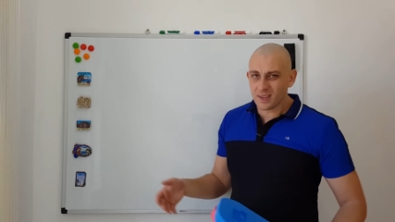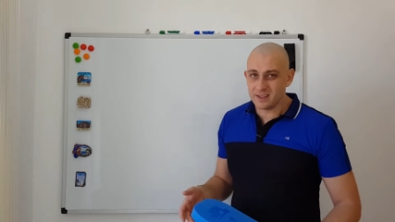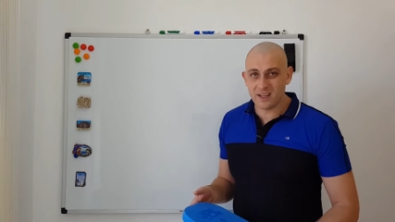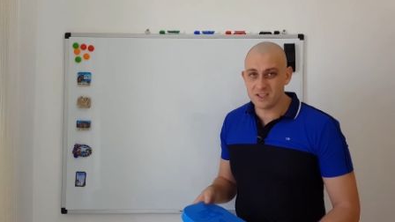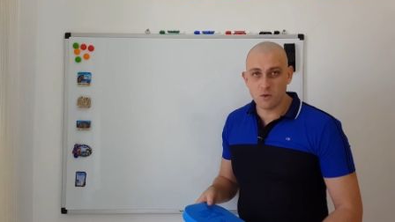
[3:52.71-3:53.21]

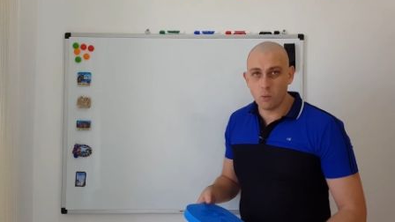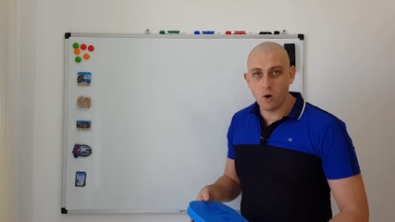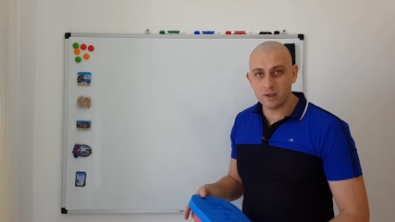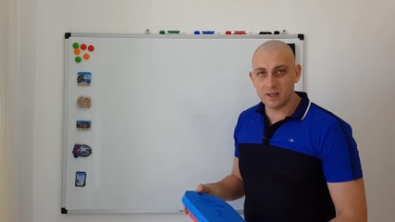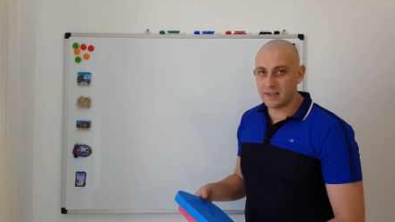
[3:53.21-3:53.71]
It doesn't
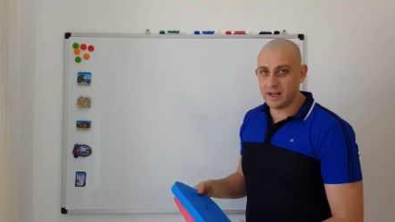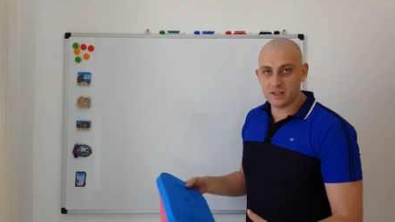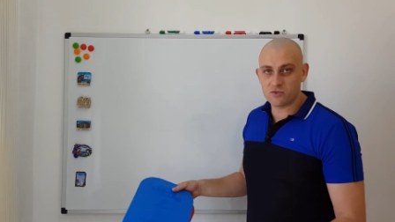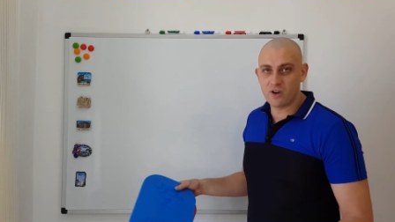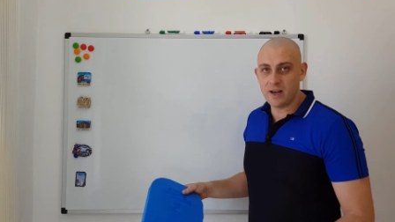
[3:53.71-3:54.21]
work like that.
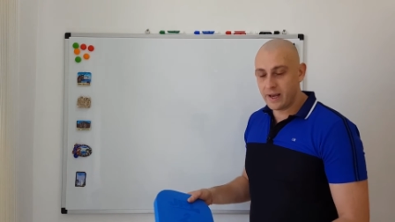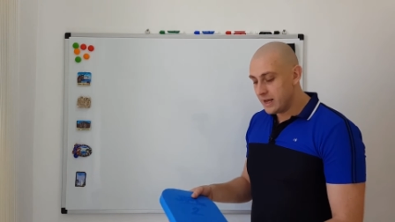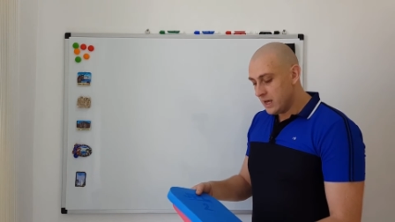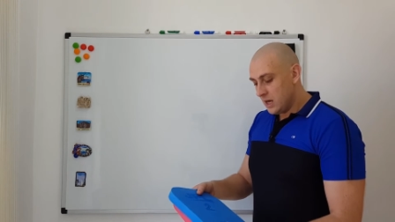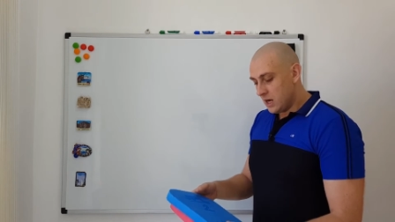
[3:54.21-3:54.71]
It's really
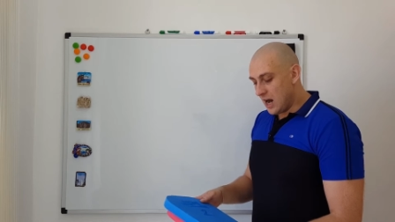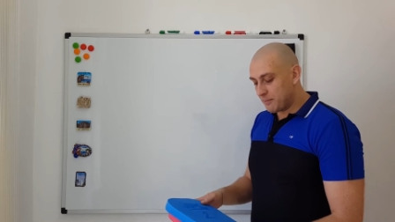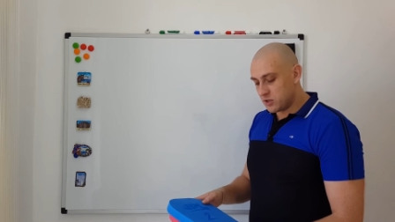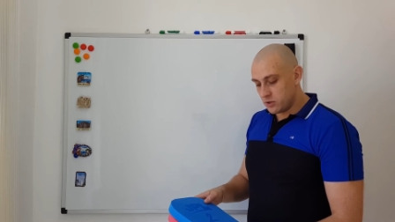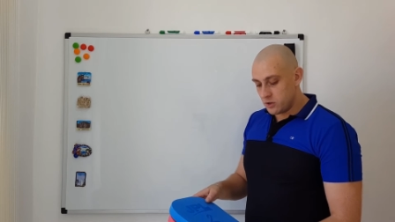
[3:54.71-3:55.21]
up
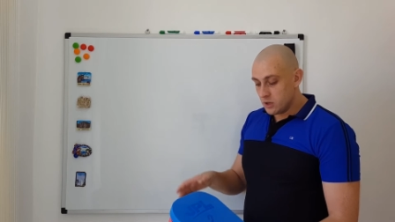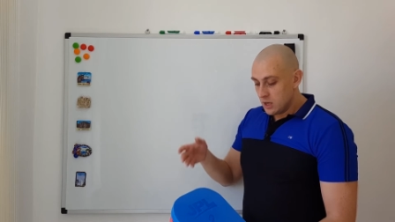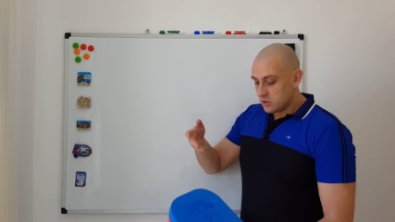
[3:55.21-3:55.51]
to you.